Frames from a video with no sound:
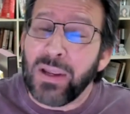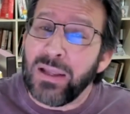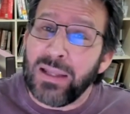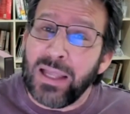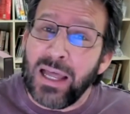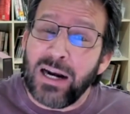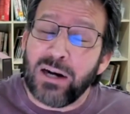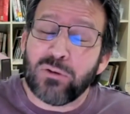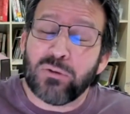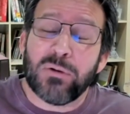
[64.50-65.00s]
and
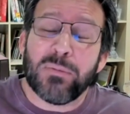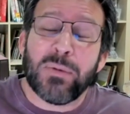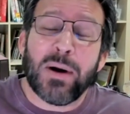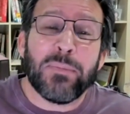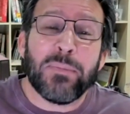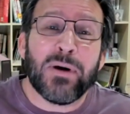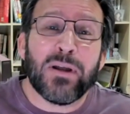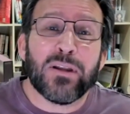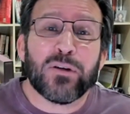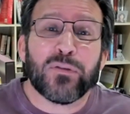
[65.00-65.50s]
that is where my
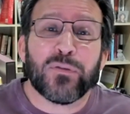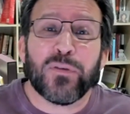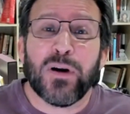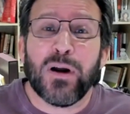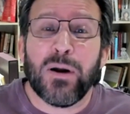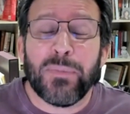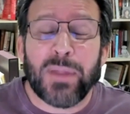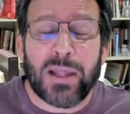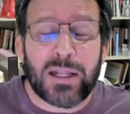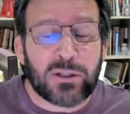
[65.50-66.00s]
mother's
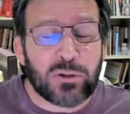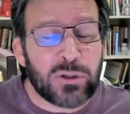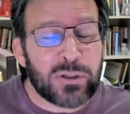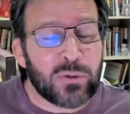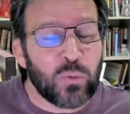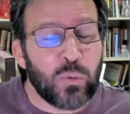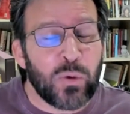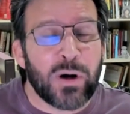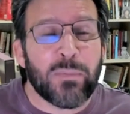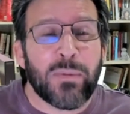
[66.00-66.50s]
from. That's
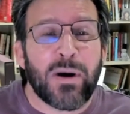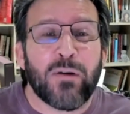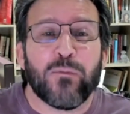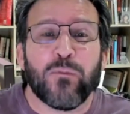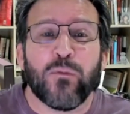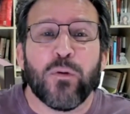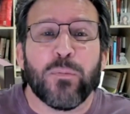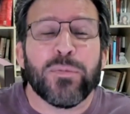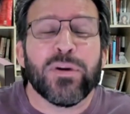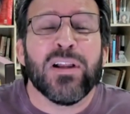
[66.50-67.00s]
where my
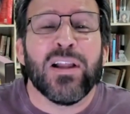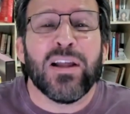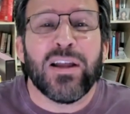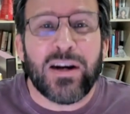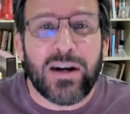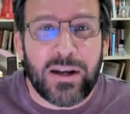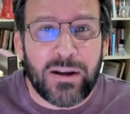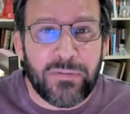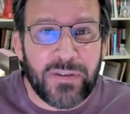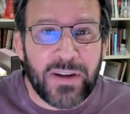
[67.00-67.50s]

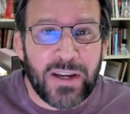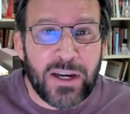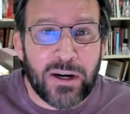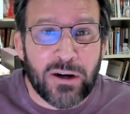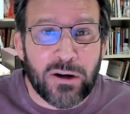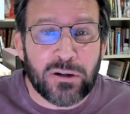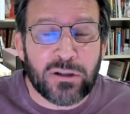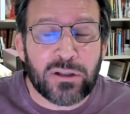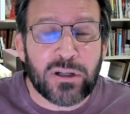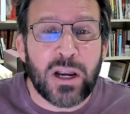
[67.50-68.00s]
formative
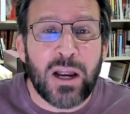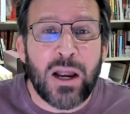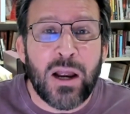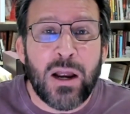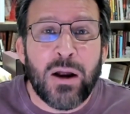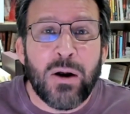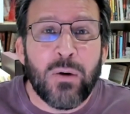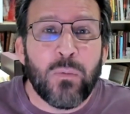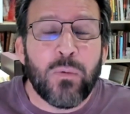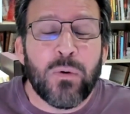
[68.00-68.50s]
years
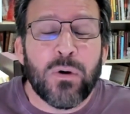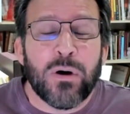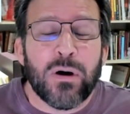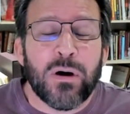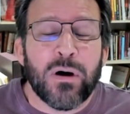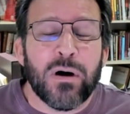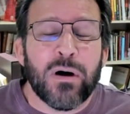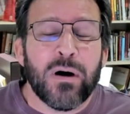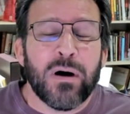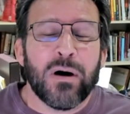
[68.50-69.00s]

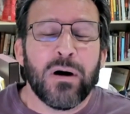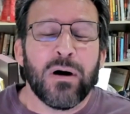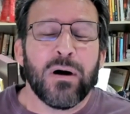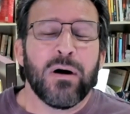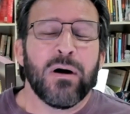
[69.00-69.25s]
were